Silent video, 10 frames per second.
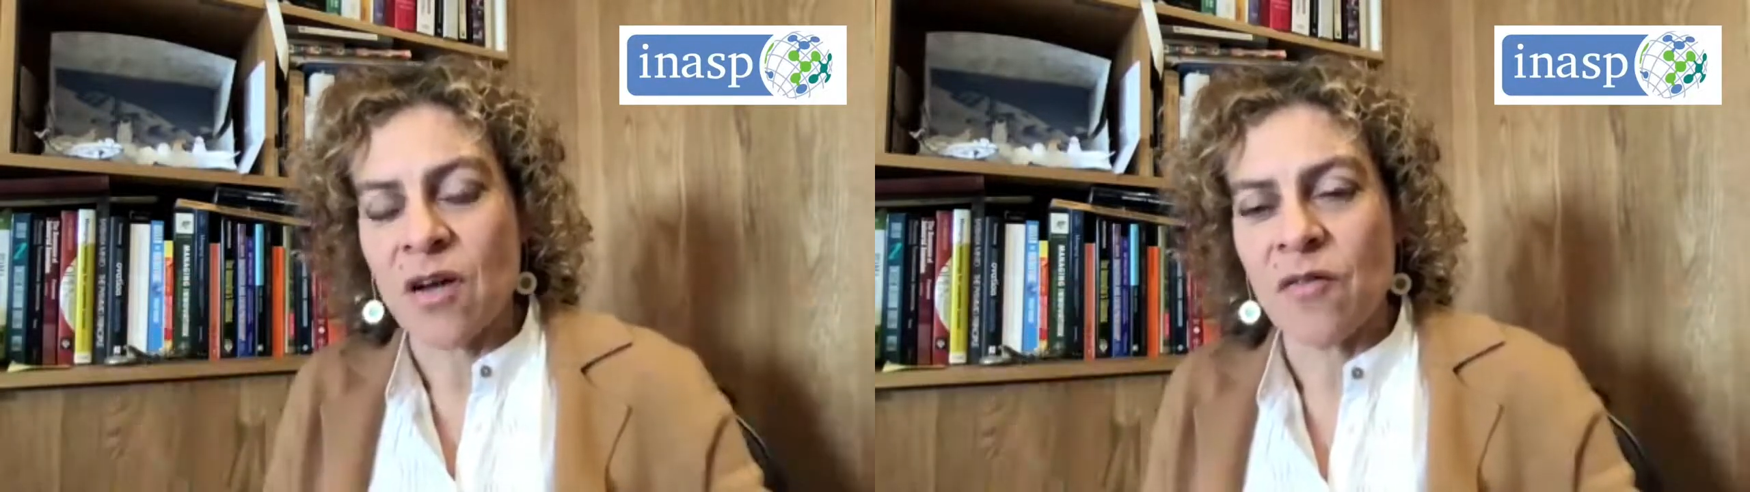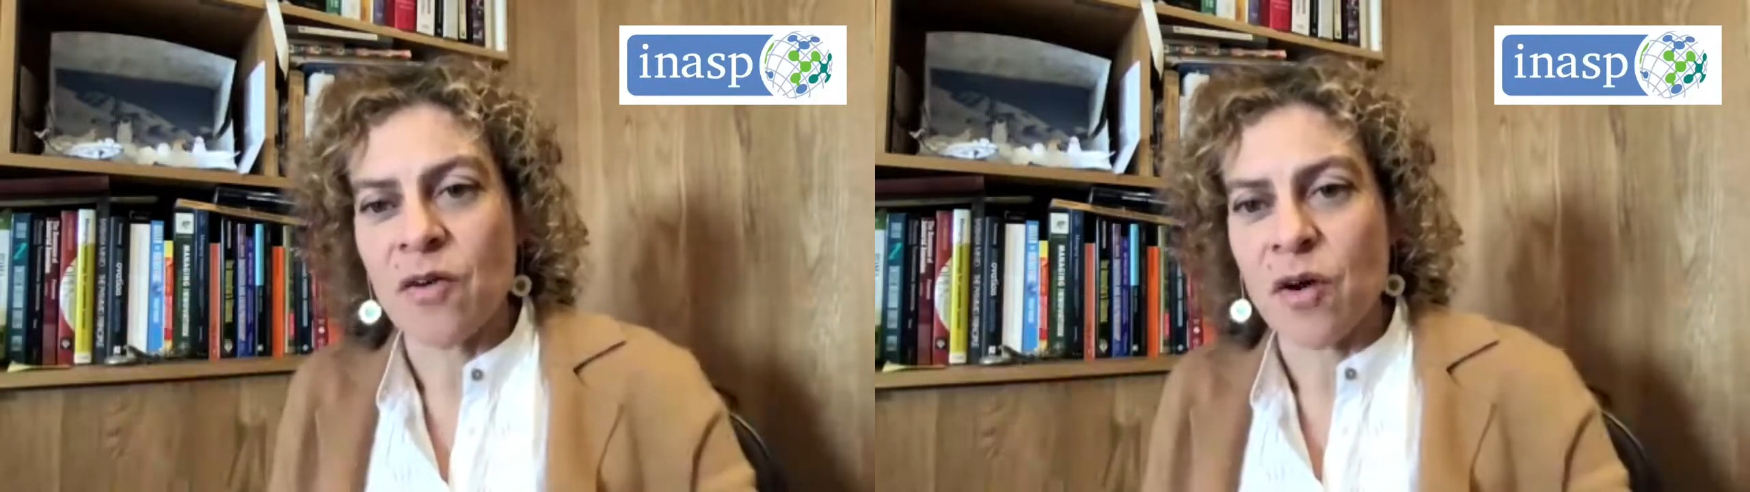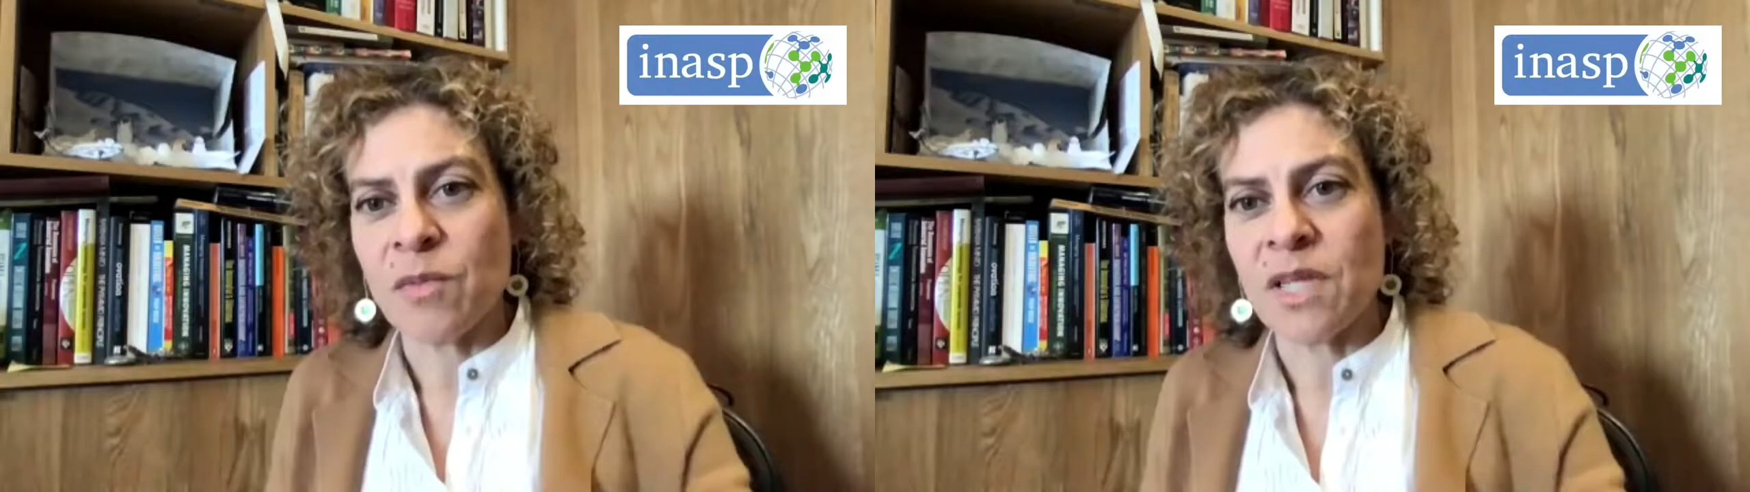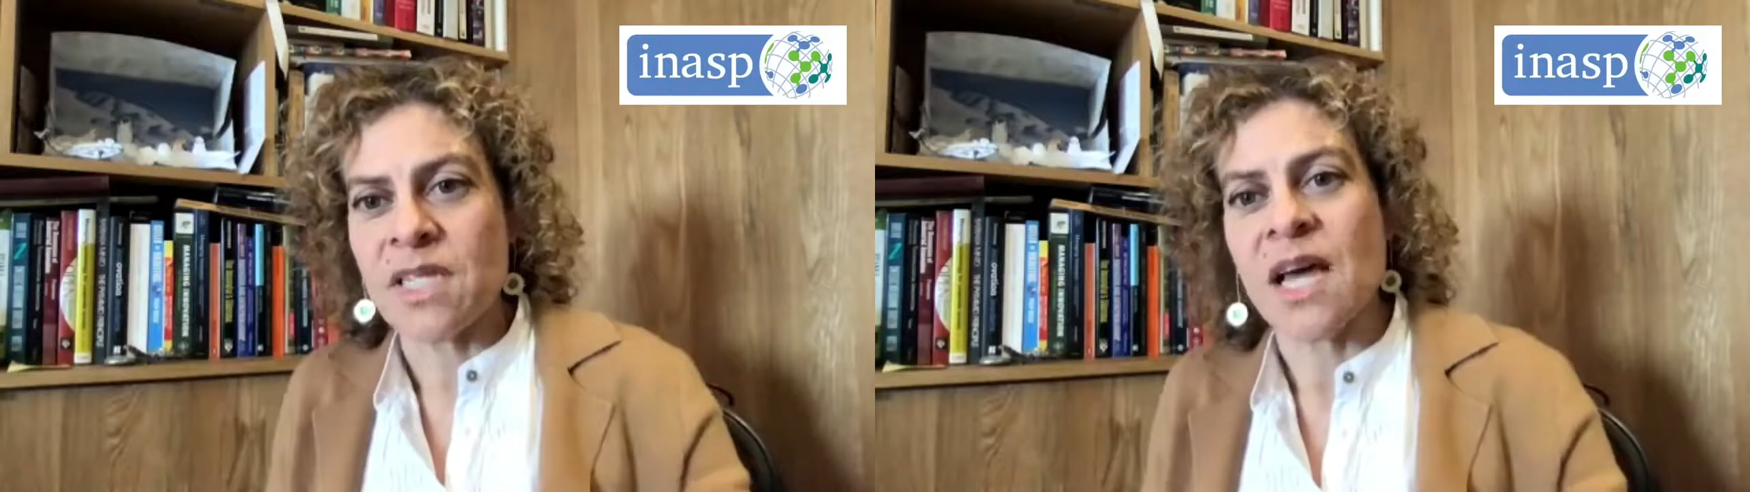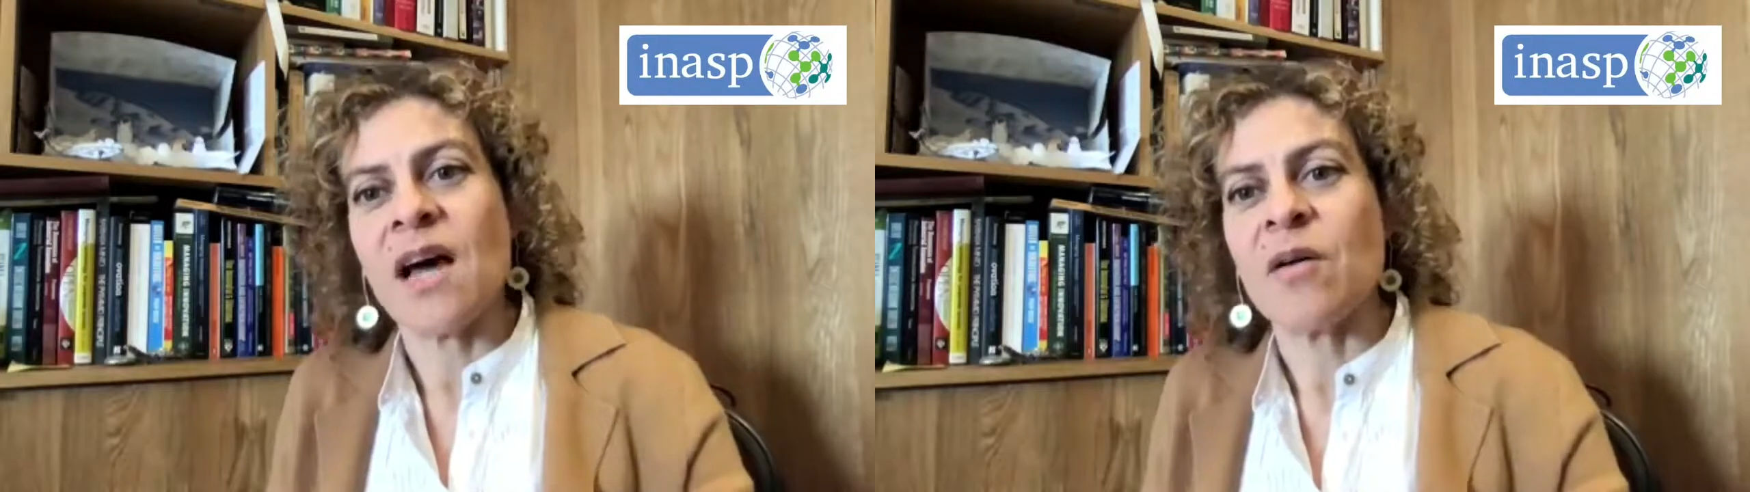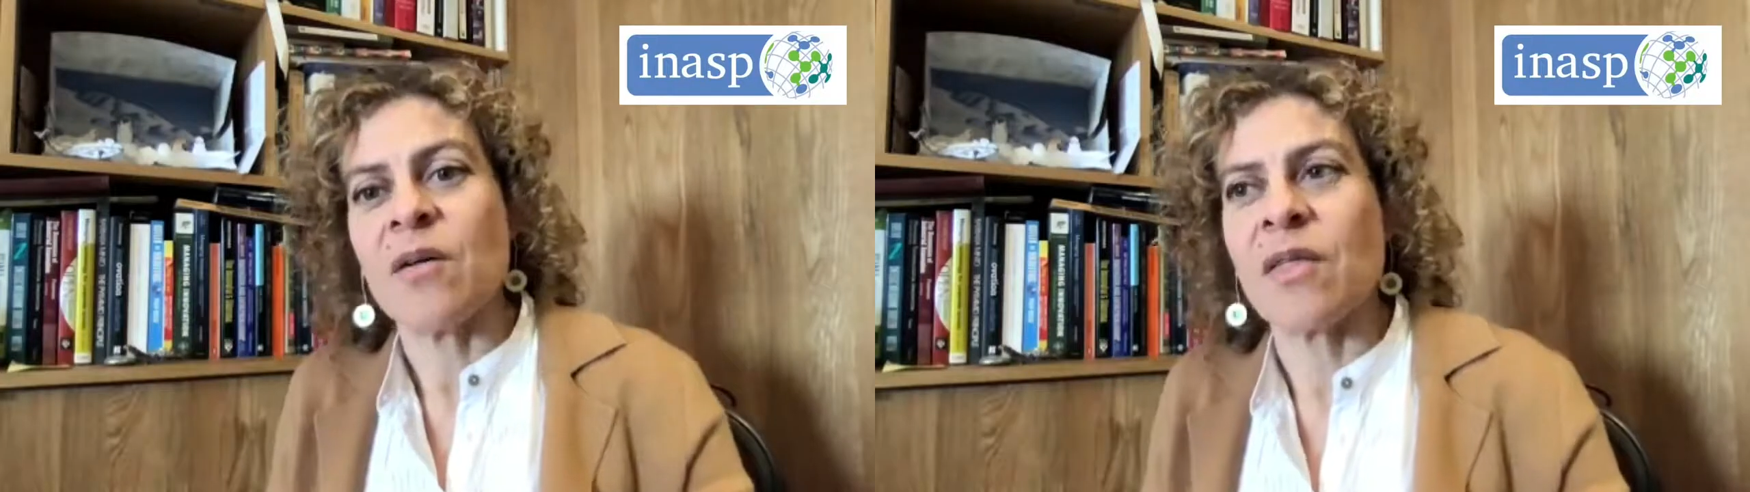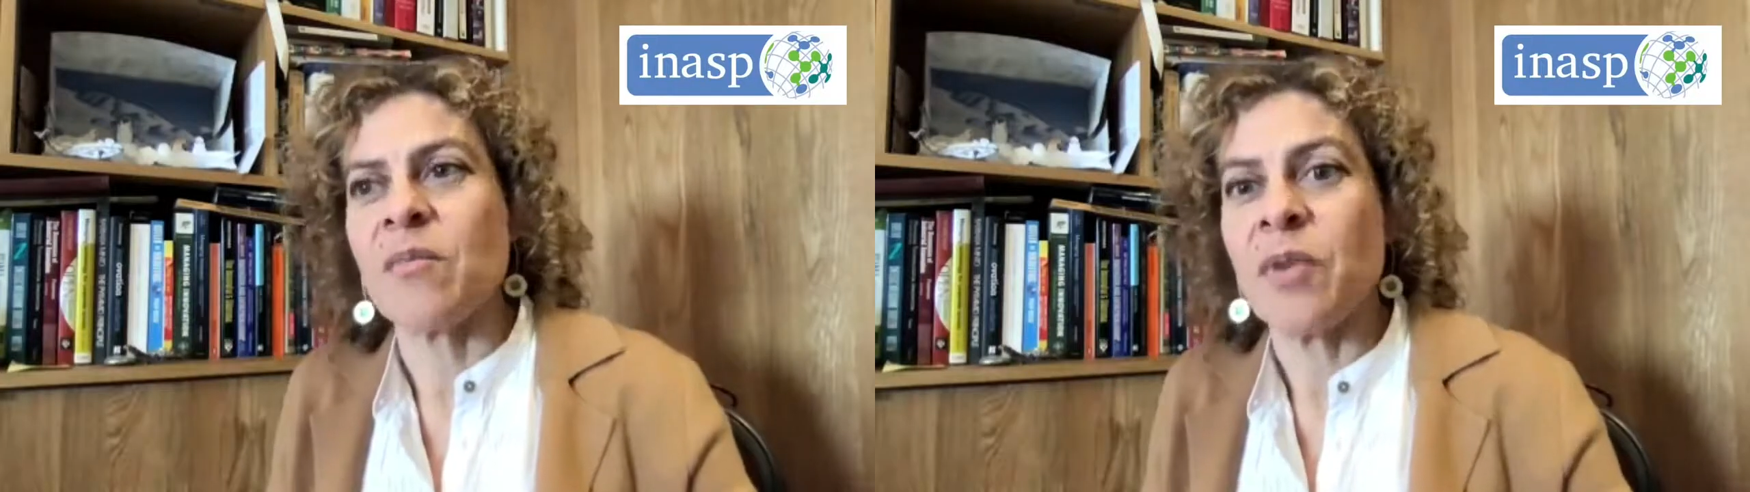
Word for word: from the South,